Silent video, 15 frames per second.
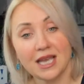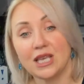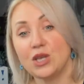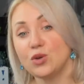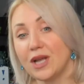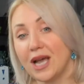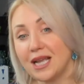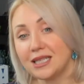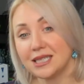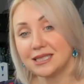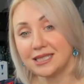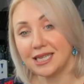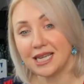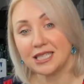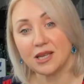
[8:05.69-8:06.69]
United
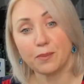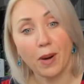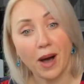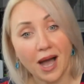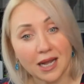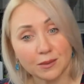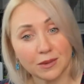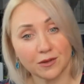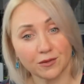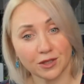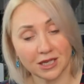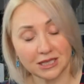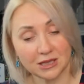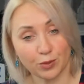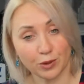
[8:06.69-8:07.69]
States Department of
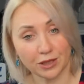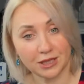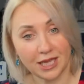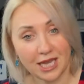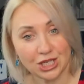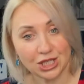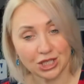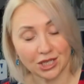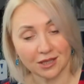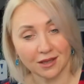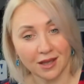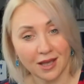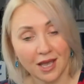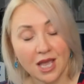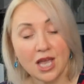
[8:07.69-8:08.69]

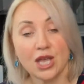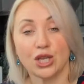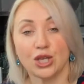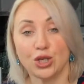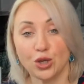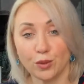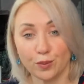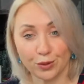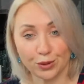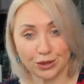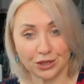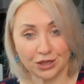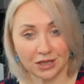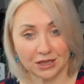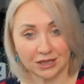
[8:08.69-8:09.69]
Transportation, you
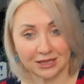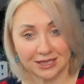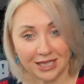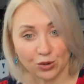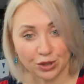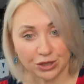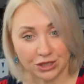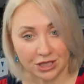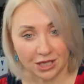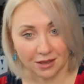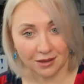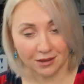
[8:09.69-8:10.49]
put DOT.